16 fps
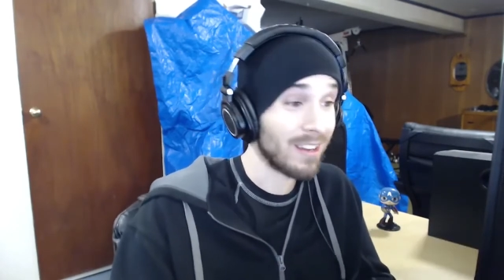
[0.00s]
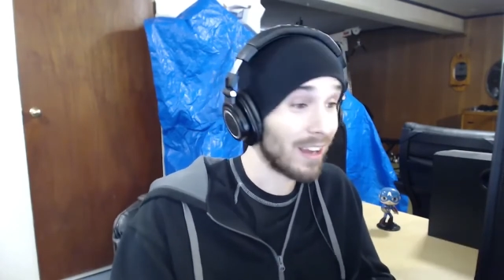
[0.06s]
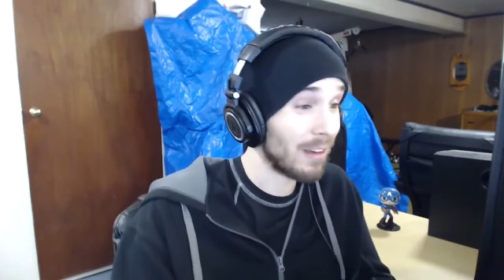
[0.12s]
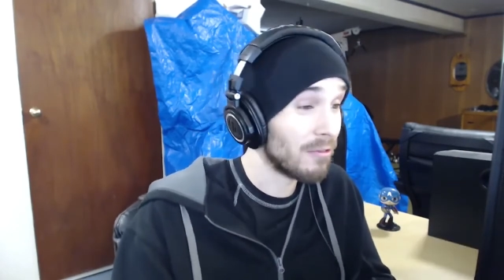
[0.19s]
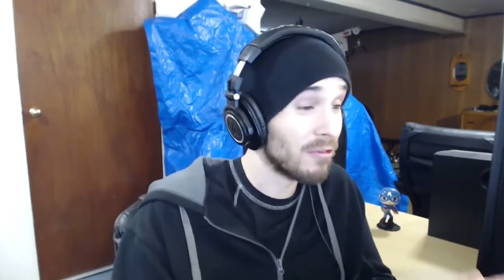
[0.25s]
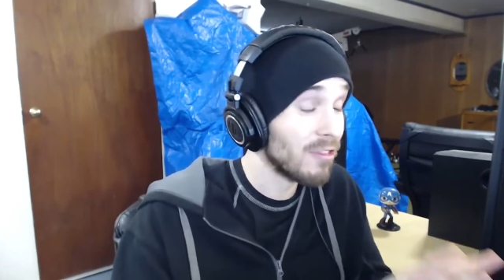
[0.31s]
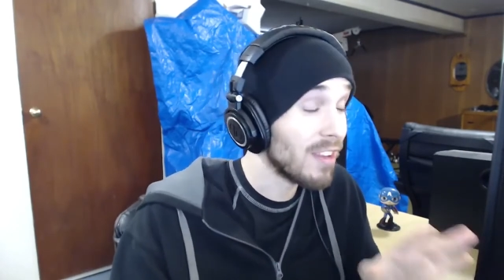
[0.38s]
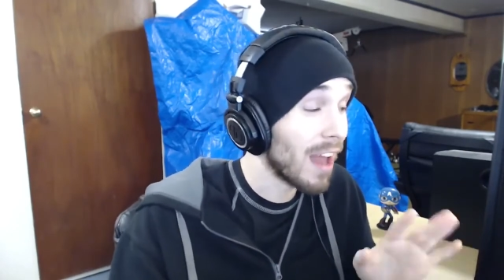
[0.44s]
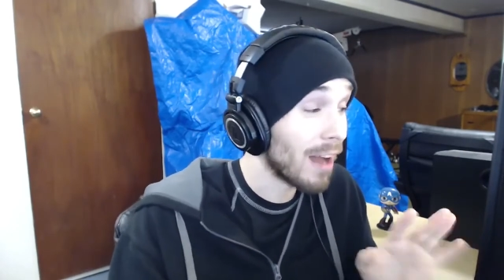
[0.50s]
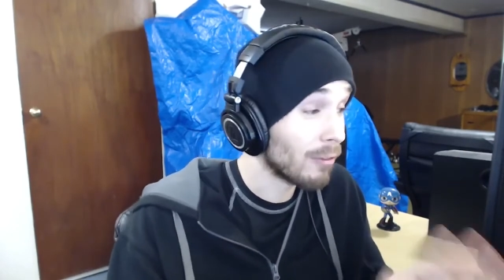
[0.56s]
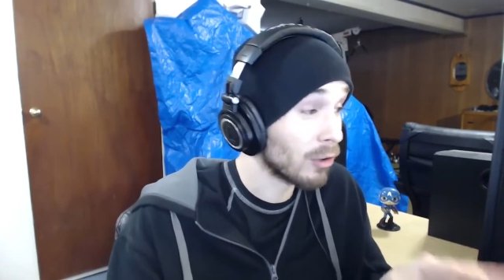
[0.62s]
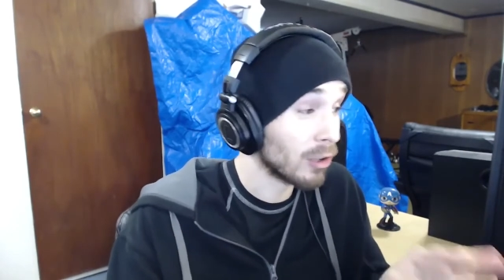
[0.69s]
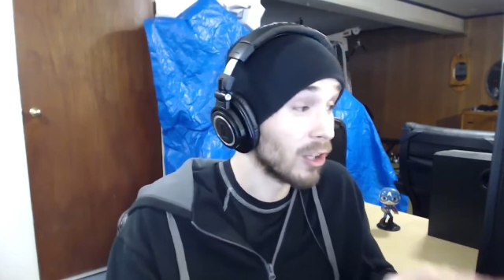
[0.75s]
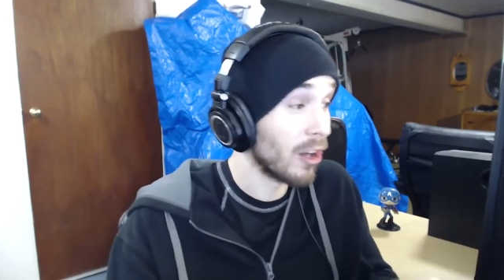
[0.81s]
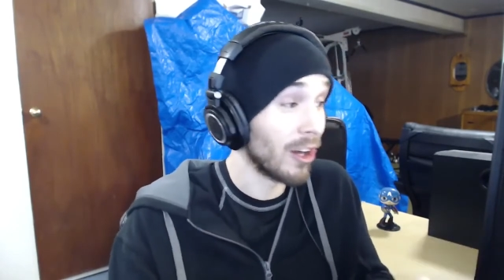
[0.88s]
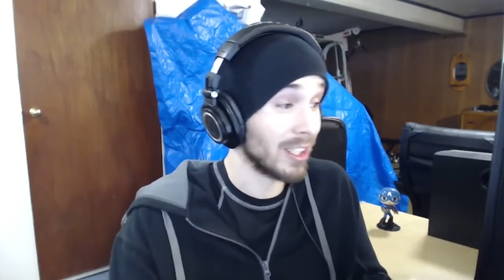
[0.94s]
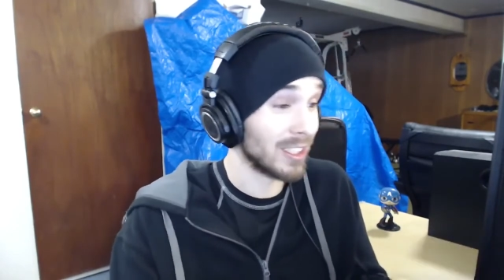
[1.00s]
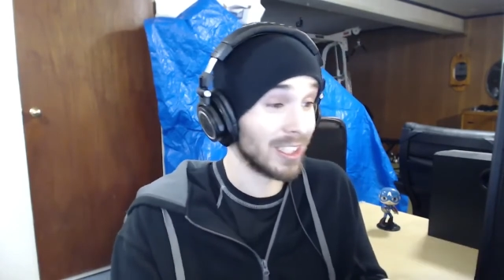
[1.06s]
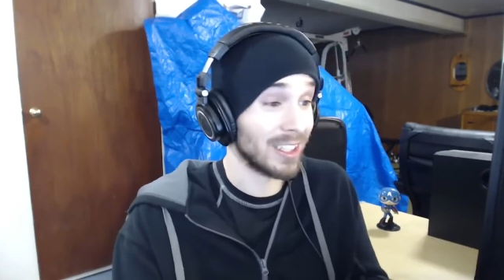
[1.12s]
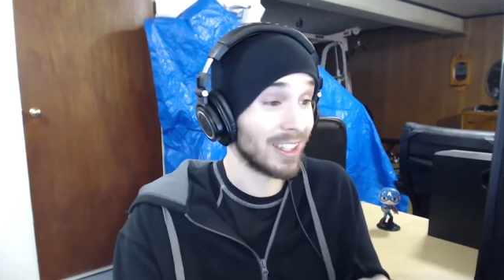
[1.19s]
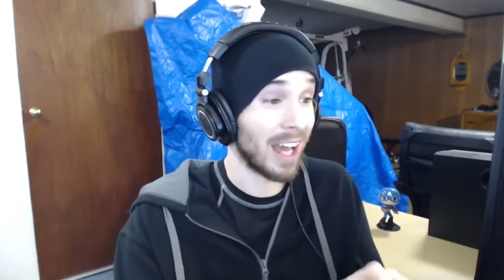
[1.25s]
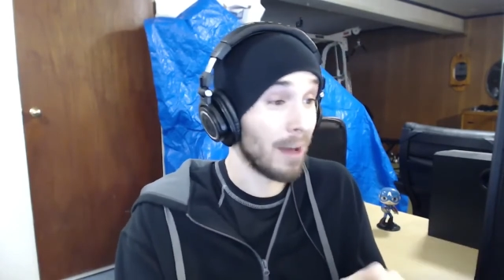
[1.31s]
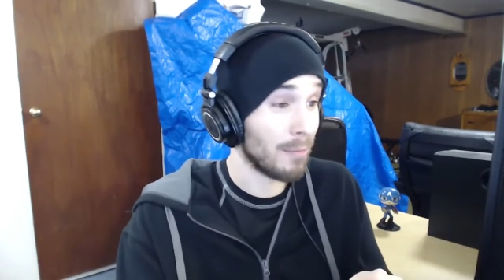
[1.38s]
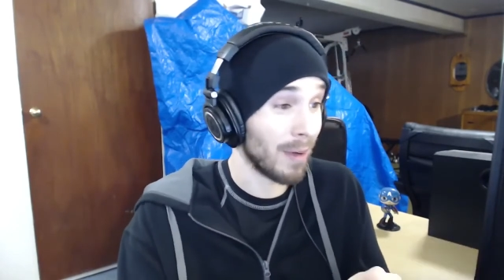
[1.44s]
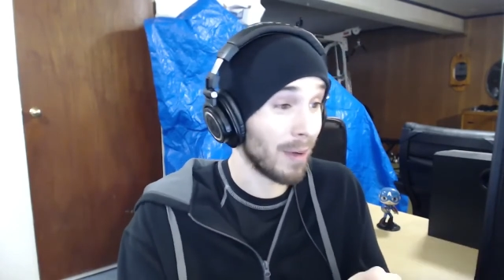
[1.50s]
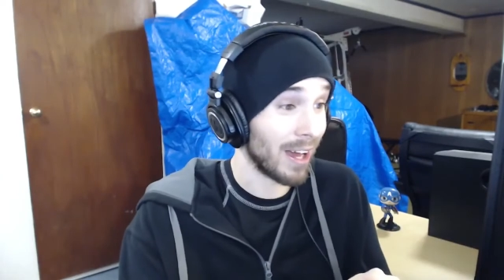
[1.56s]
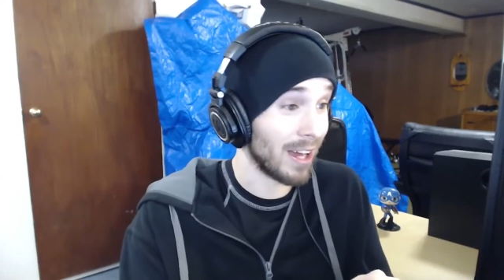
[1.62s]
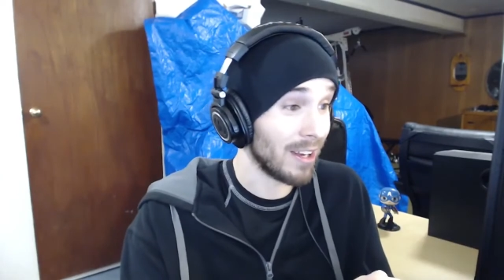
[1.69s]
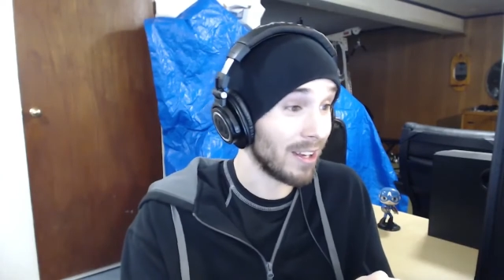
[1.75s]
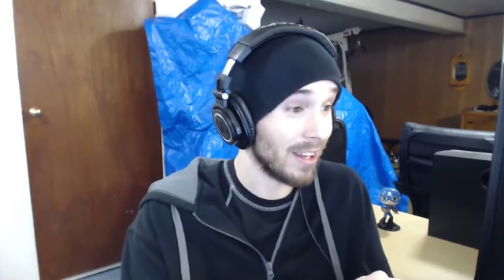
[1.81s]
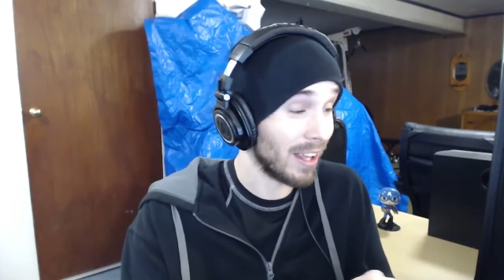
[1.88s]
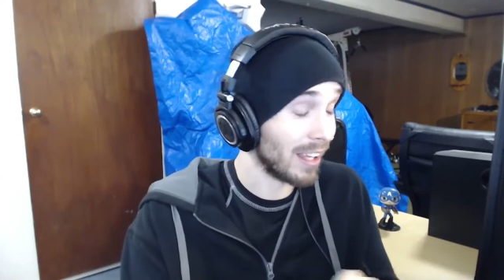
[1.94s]
I've never lost it that
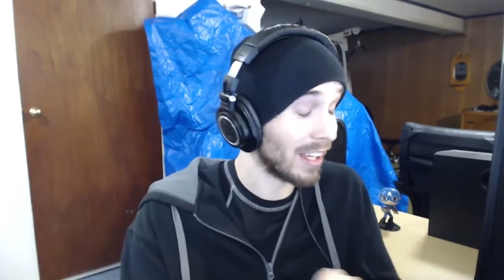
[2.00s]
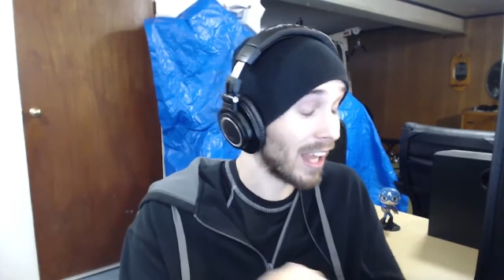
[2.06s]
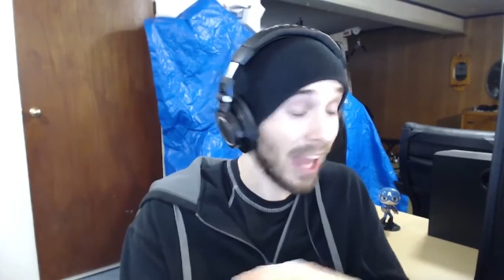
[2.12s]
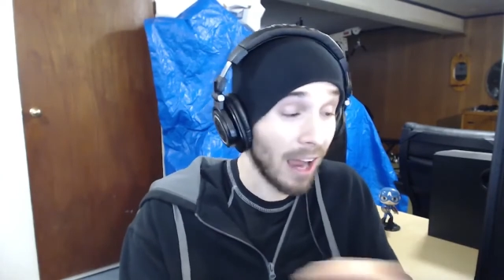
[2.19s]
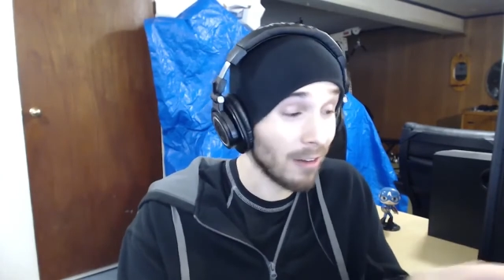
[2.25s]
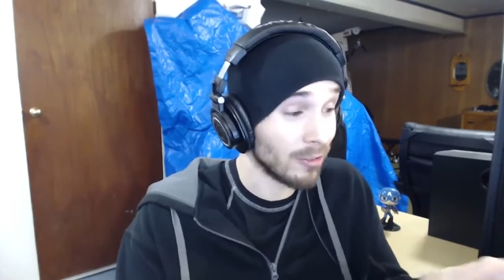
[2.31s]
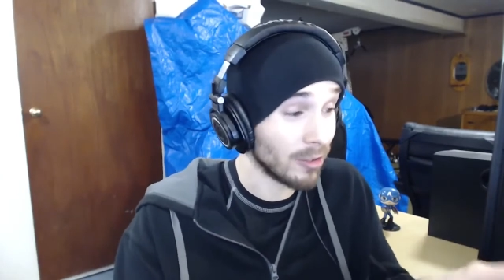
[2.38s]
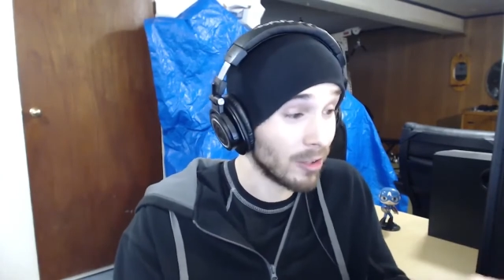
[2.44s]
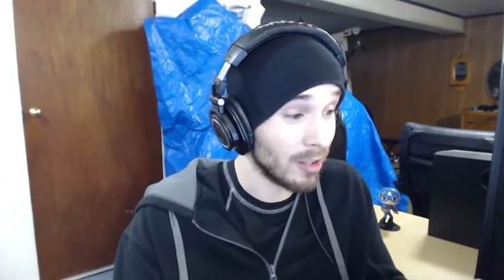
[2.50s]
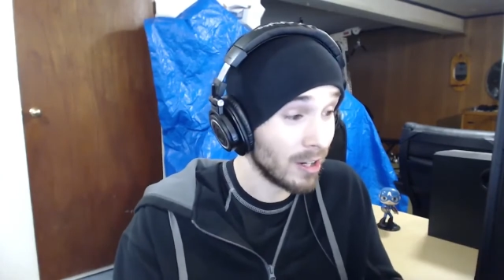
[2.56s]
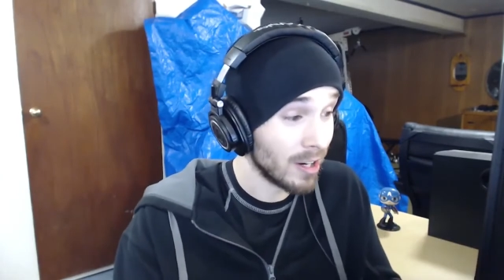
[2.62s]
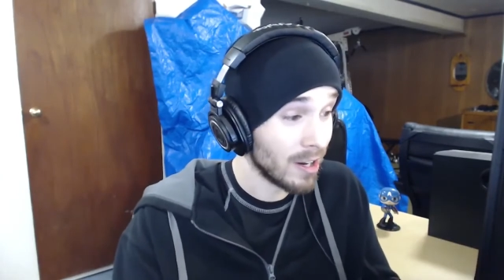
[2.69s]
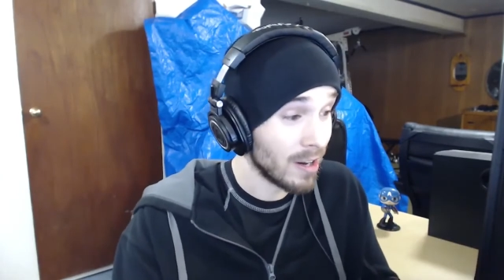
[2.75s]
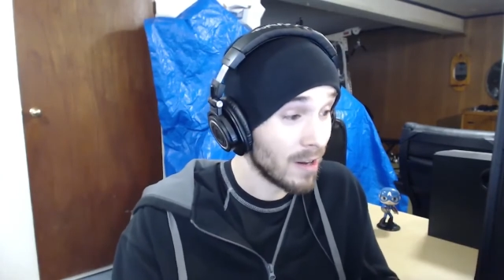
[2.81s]
bad. Like, ever.